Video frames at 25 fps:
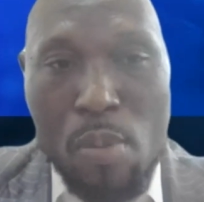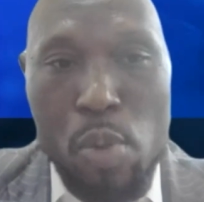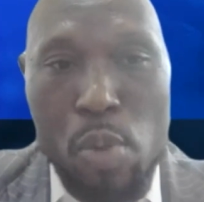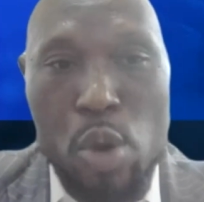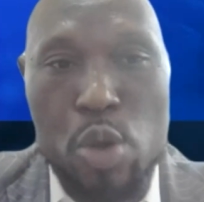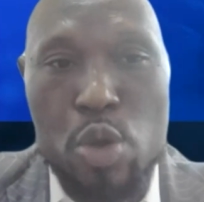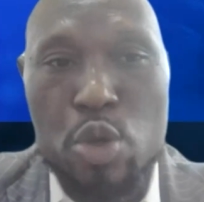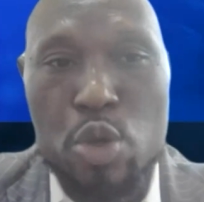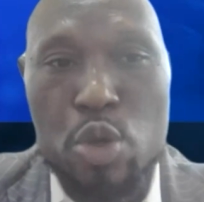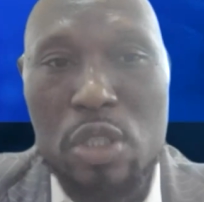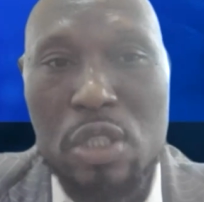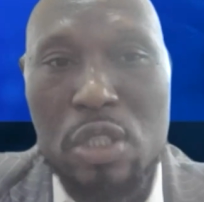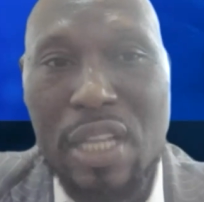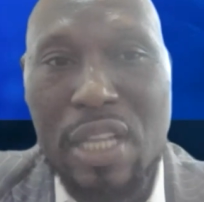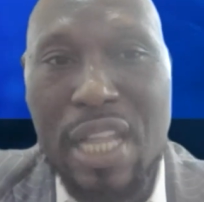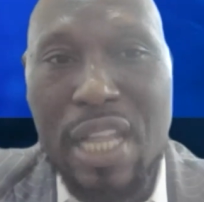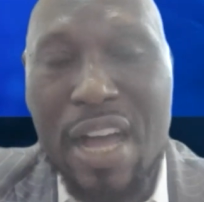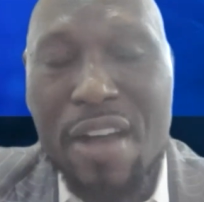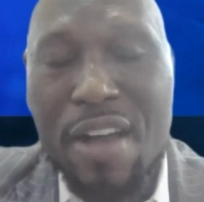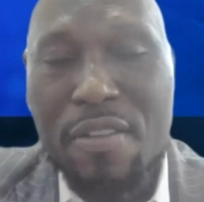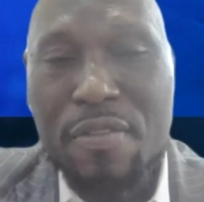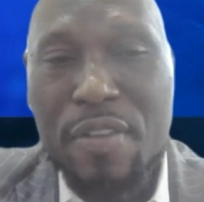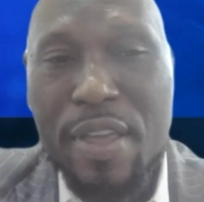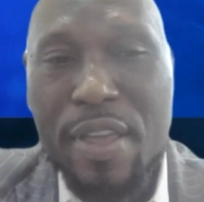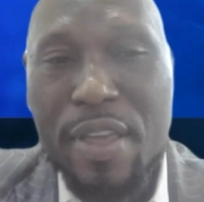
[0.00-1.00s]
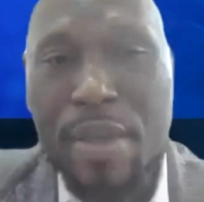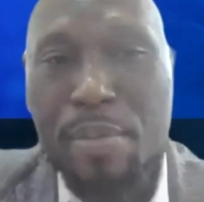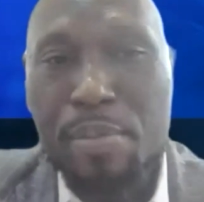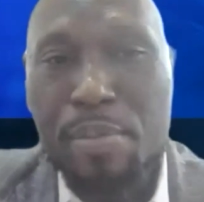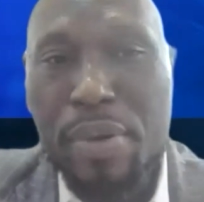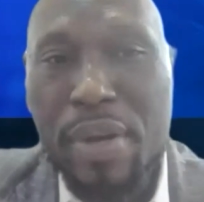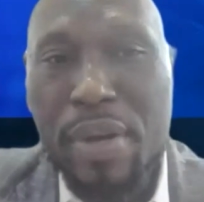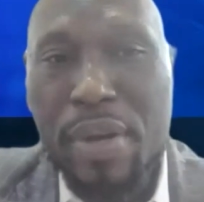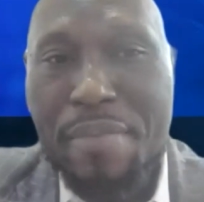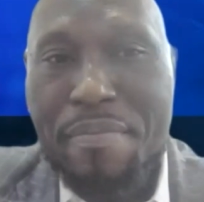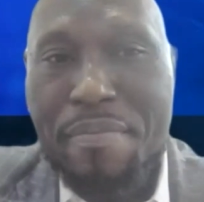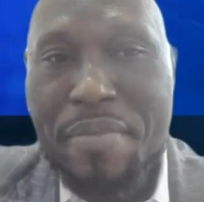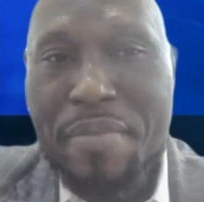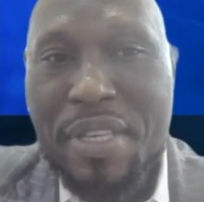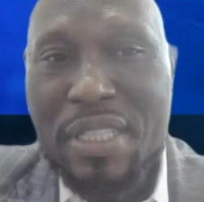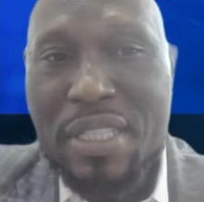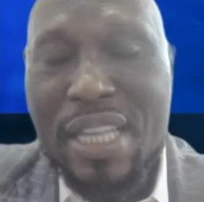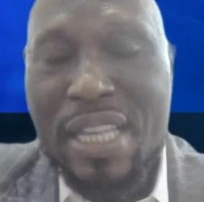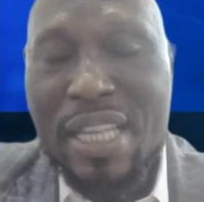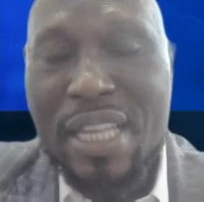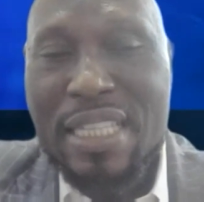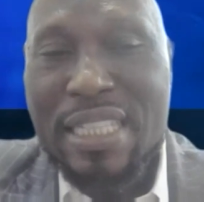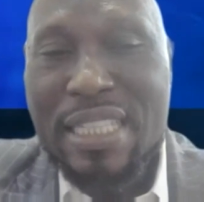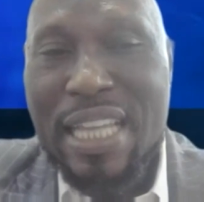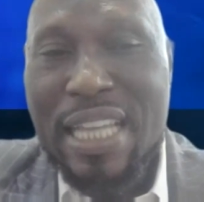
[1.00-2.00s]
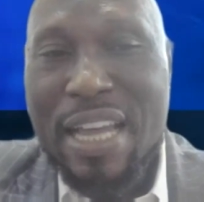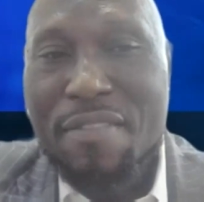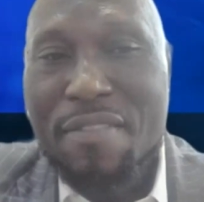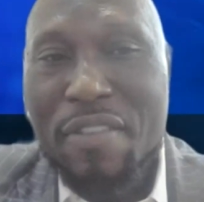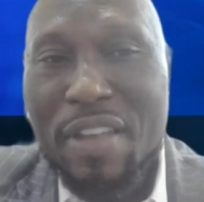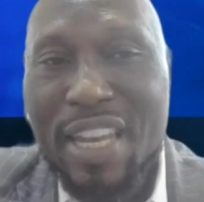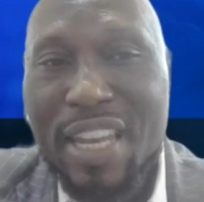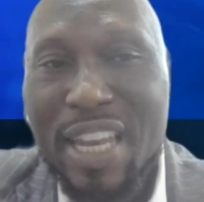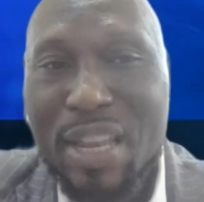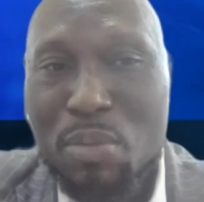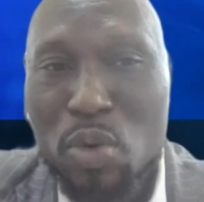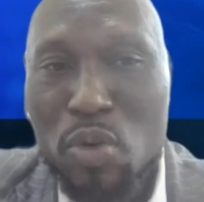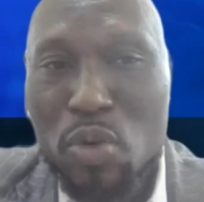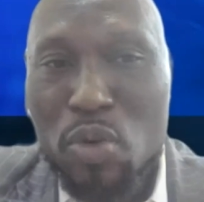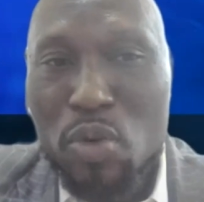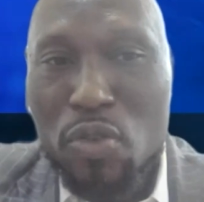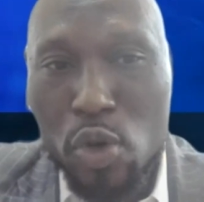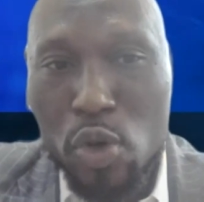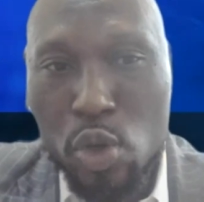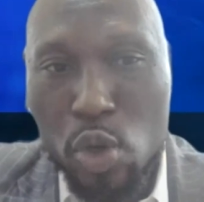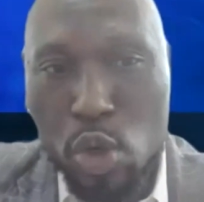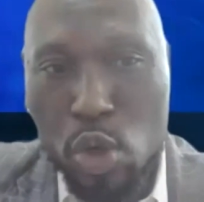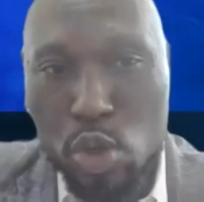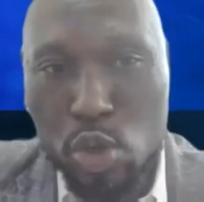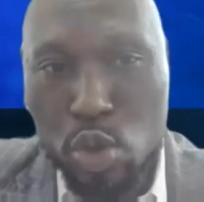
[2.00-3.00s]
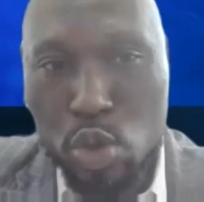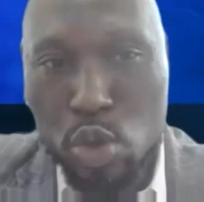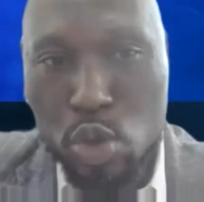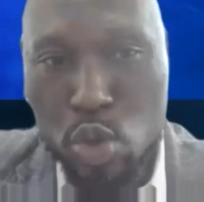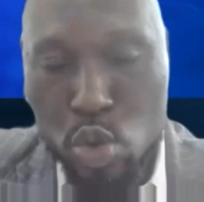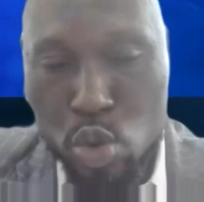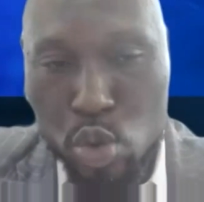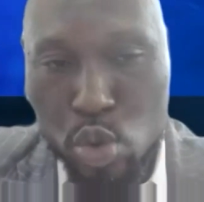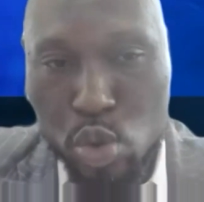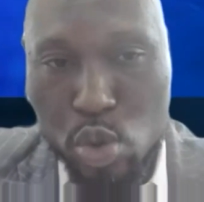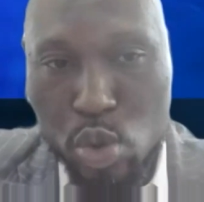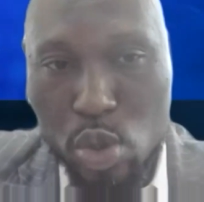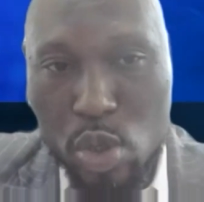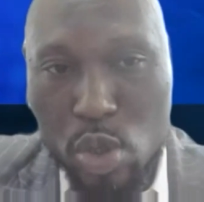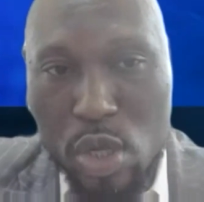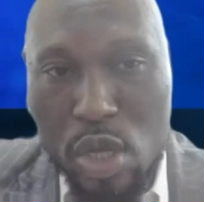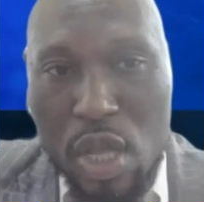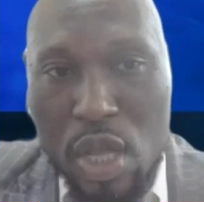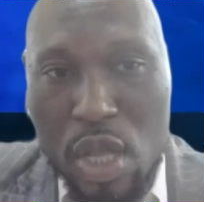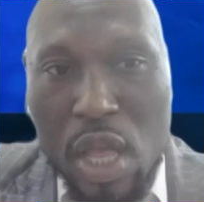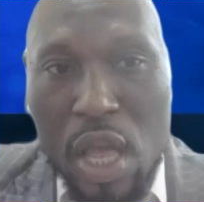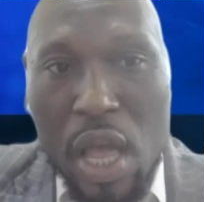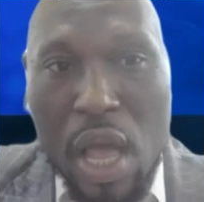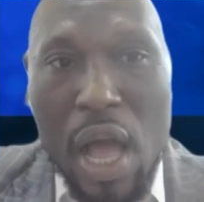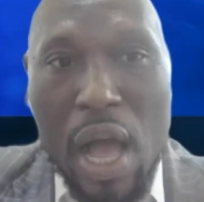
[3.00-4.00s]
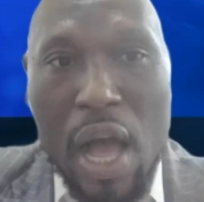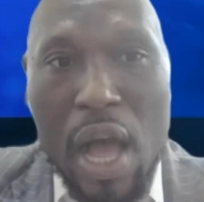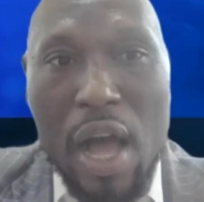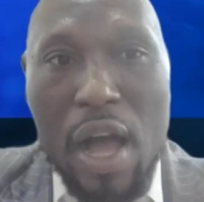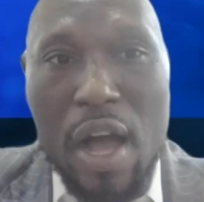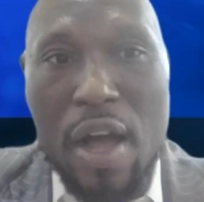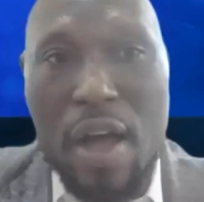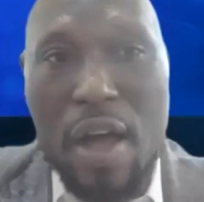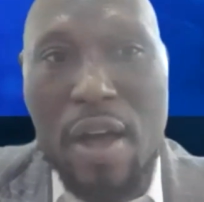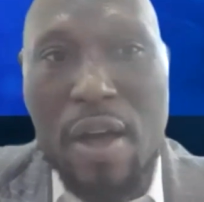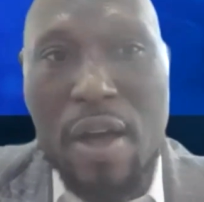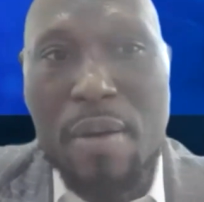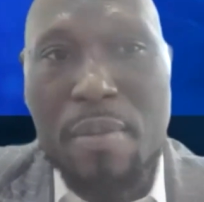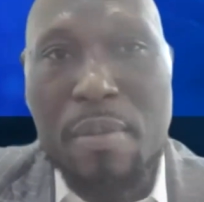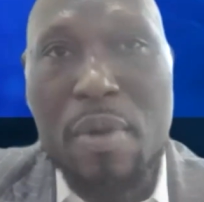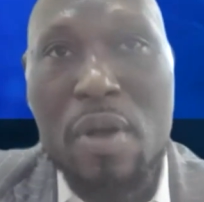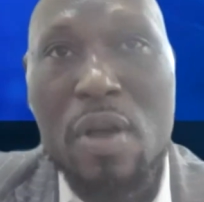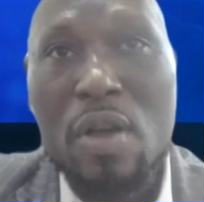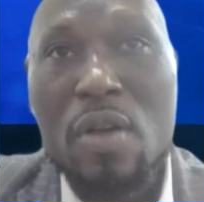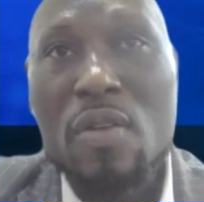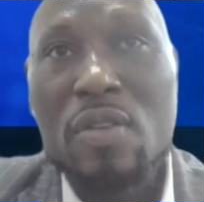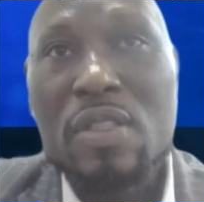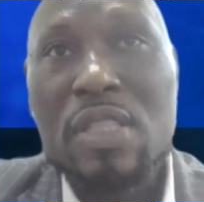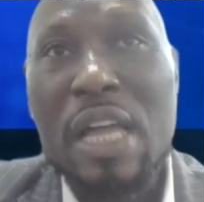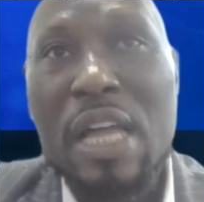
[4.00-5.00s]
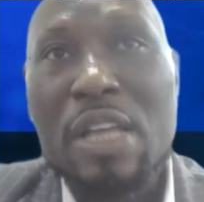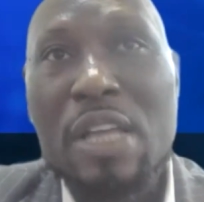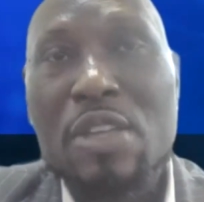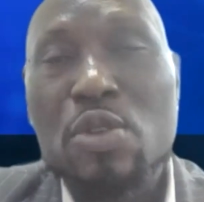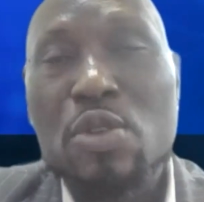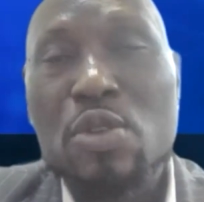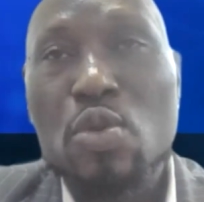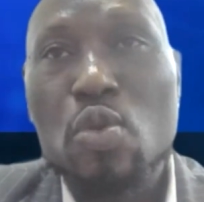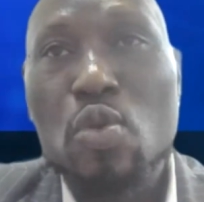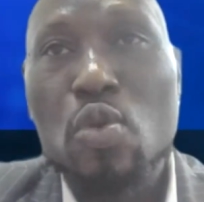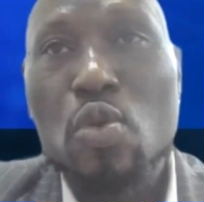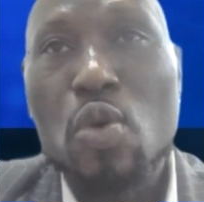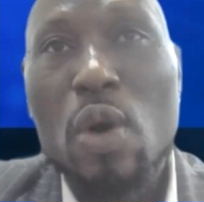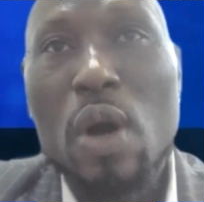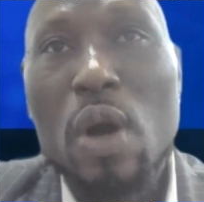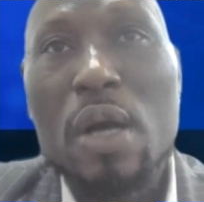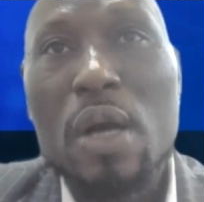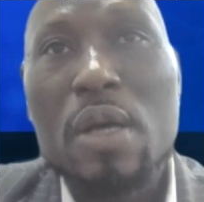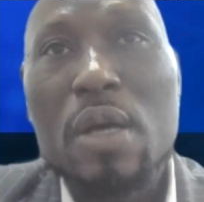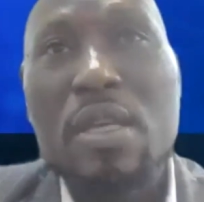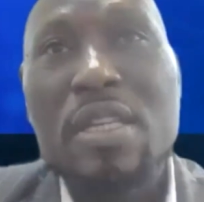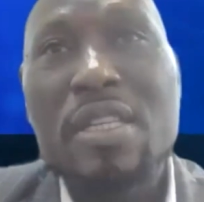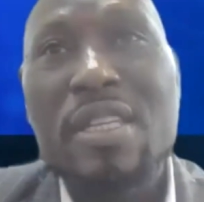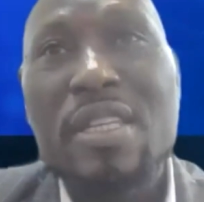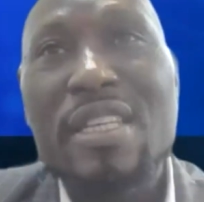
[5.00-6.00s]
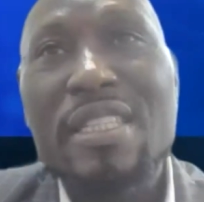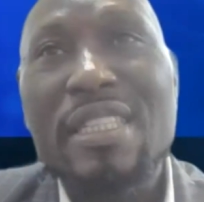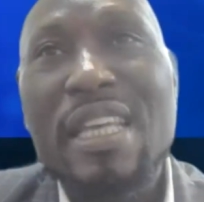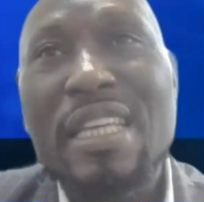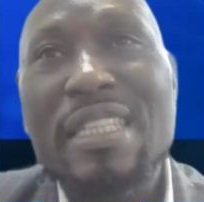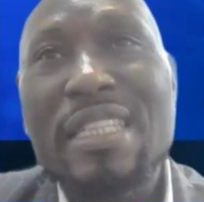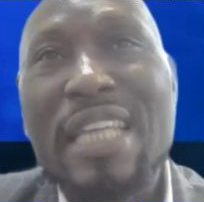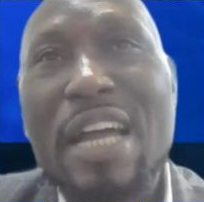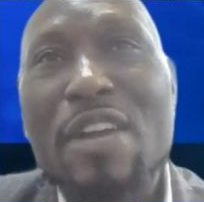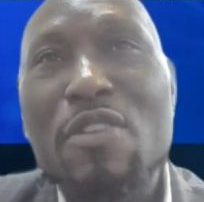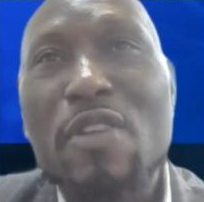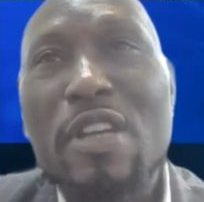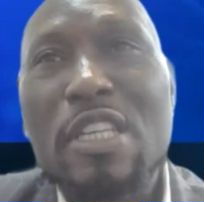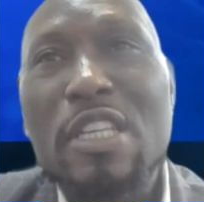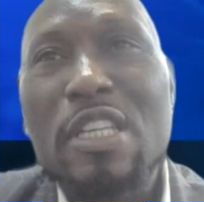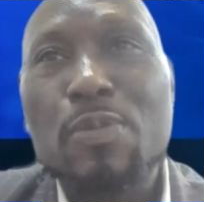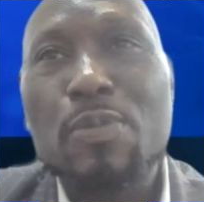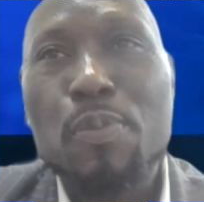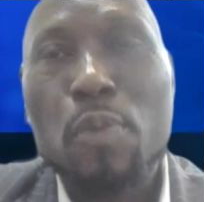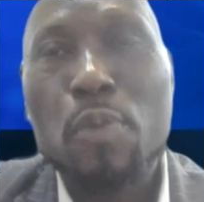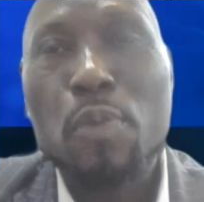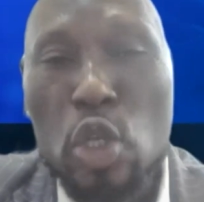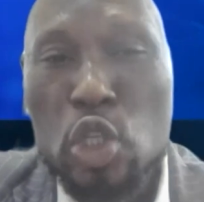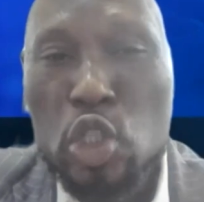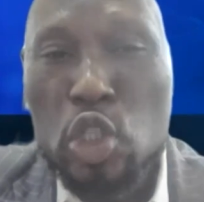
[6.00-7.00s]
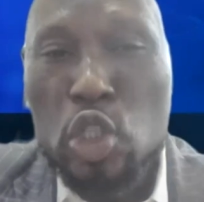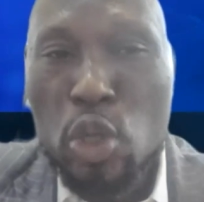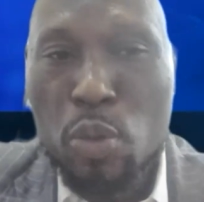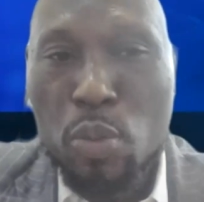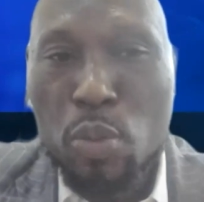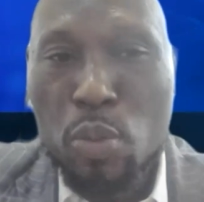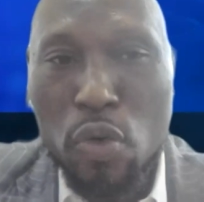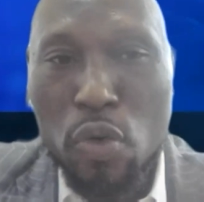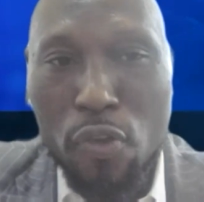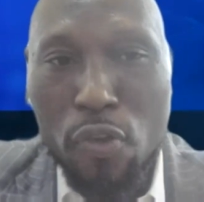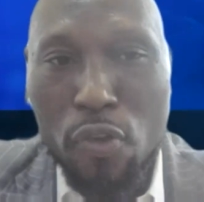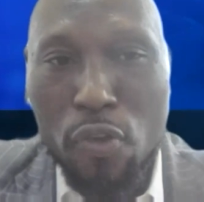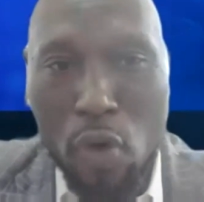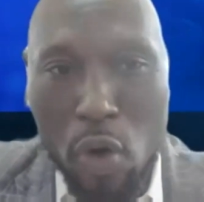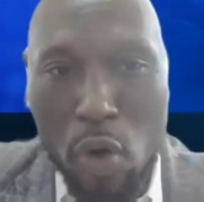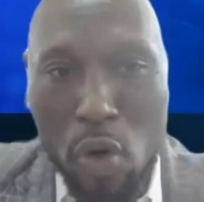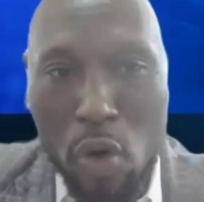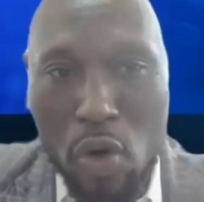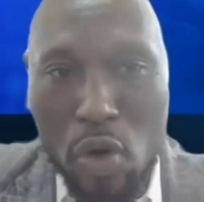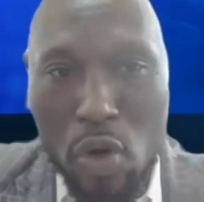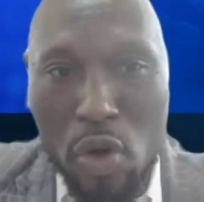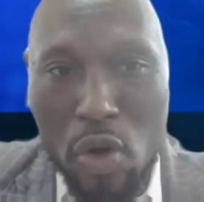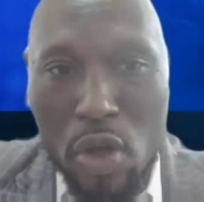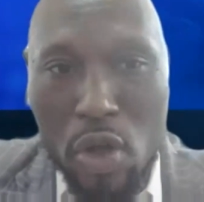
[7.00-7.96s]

but you still have a premise that is available for your use, that you, in a sense, are responsible for.